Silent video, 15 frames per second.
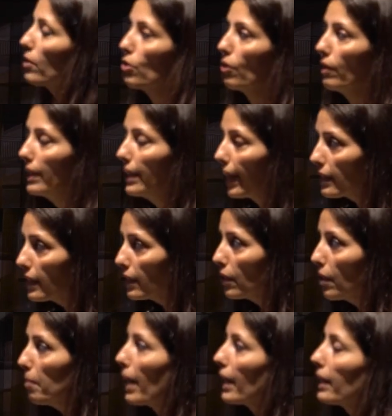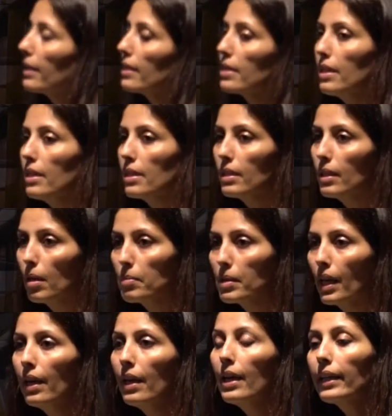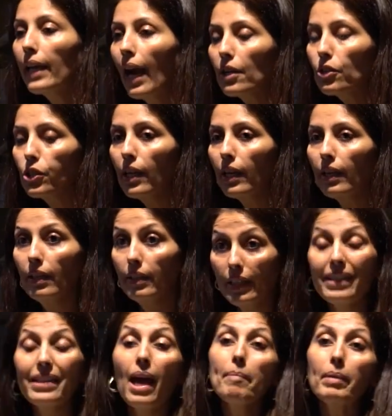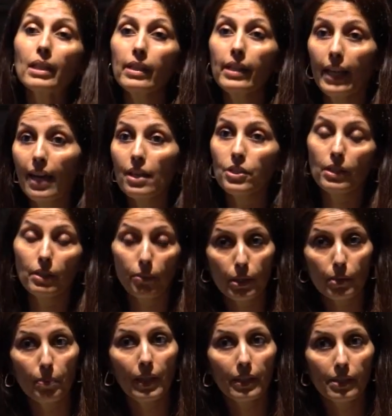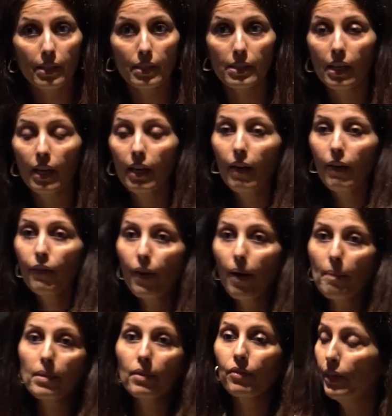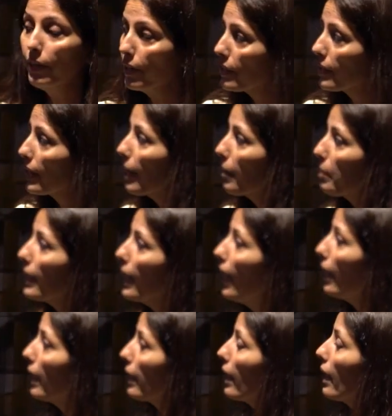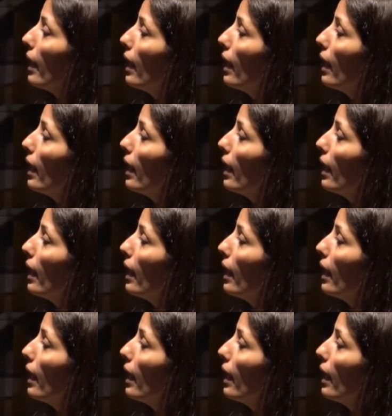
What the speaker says: so connecting to the back end systems, caching, dynamically caching the responses from the various API